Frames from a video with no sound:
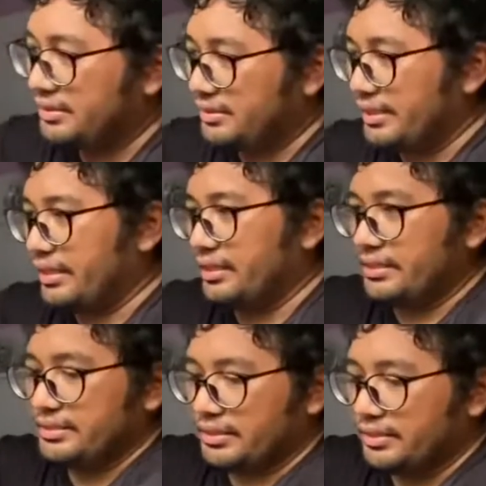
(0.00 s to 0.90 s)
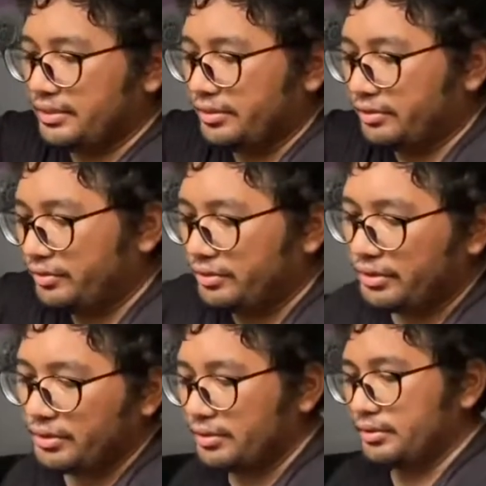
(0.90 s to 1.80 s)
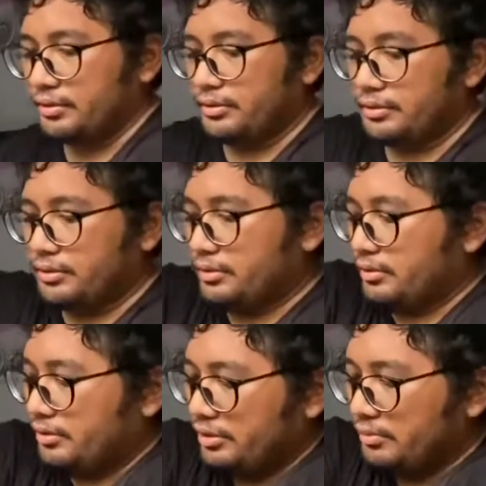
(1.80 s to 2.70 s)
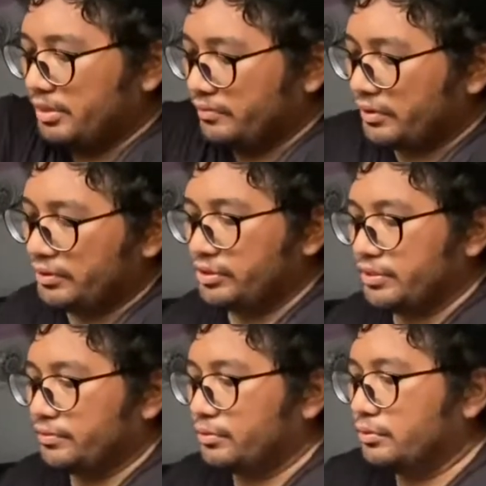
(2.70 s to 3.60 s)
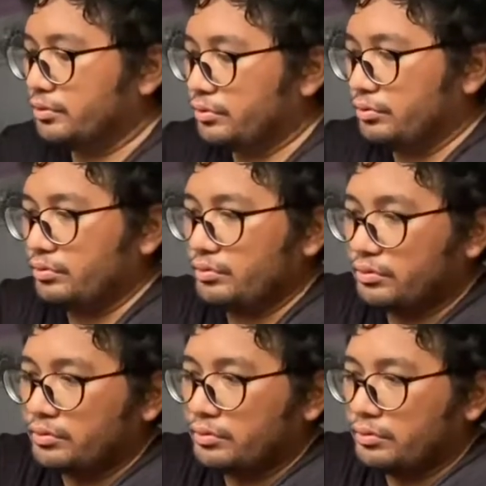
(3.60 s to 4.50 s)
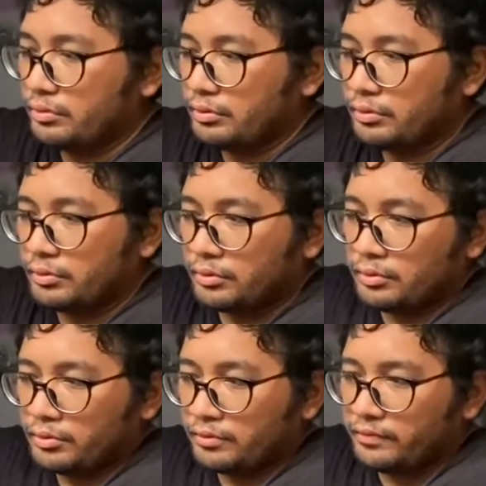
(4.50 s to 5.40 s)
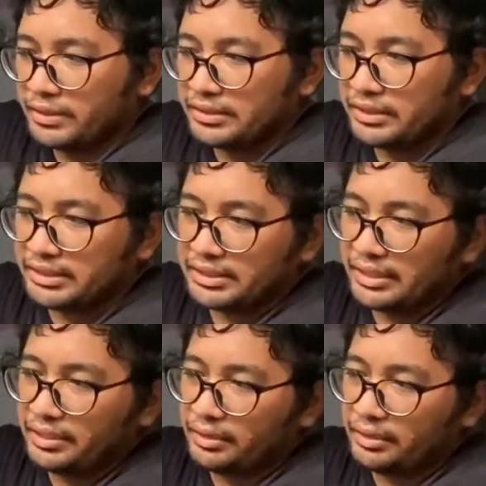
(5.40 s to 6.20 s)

that I said earlier on. It'll be very useful to fit this in.